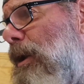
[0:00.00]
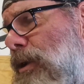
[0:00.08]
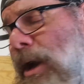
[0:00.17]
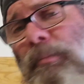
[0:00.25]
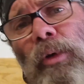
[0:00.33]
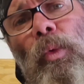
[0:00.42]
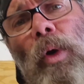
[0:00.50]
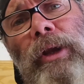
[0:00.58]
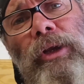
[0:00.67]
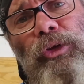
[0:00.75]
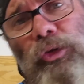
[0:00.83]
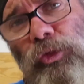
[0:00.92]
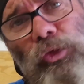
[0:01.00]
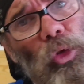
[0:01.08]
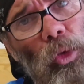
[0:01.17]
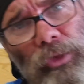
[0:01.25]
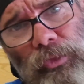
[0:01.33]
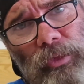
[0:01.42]
Number one, it
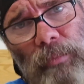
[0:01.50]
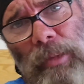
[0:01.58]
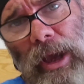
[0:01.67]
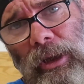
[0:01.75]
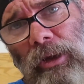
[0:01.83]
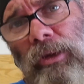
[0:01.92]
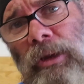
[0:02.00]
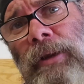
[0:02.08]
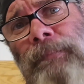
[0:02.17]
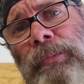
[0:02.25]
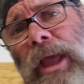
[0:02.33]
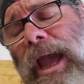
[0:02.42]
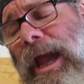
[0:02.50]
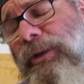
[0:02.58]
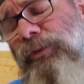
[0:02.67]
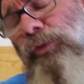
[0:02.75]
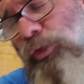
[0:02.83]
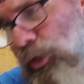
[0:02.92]
distorts the metal, has